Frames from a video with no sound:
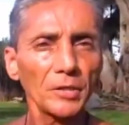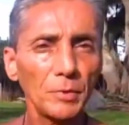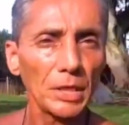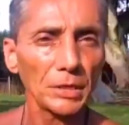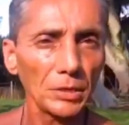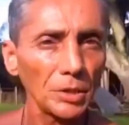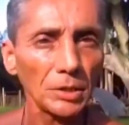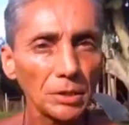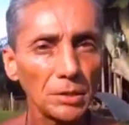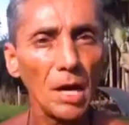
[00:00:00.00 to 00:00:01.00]
because they're just
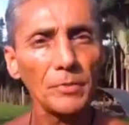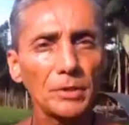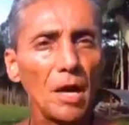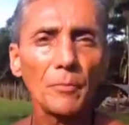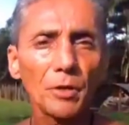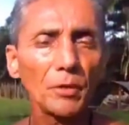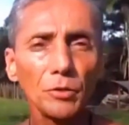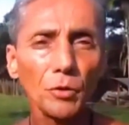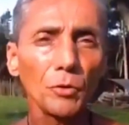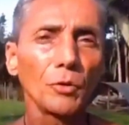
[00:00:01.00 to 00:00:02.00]
as dumb as dumber than
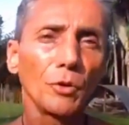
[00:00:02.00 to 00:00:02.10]
you.